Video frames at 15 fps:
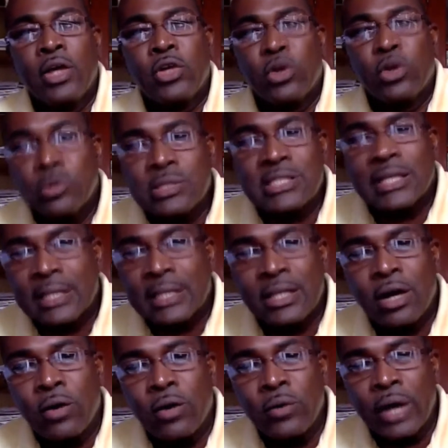you sit
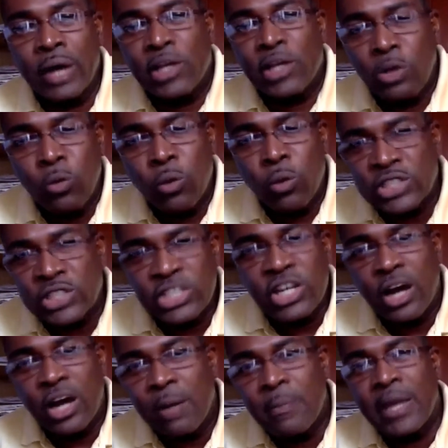down and you watch
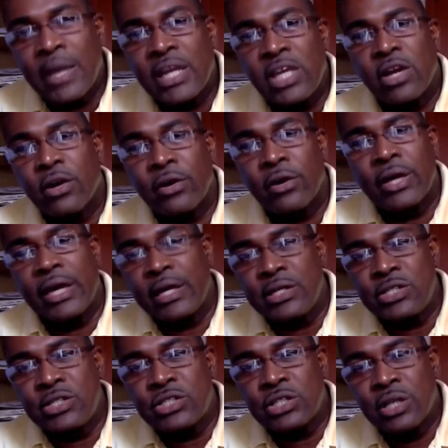young men your
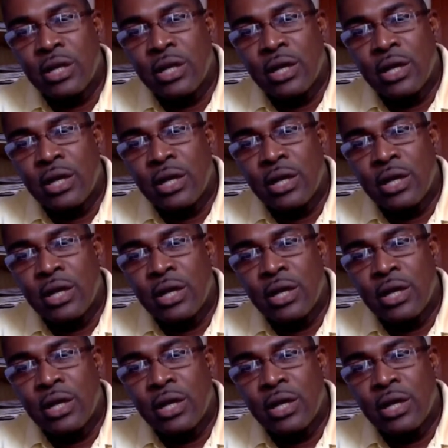age,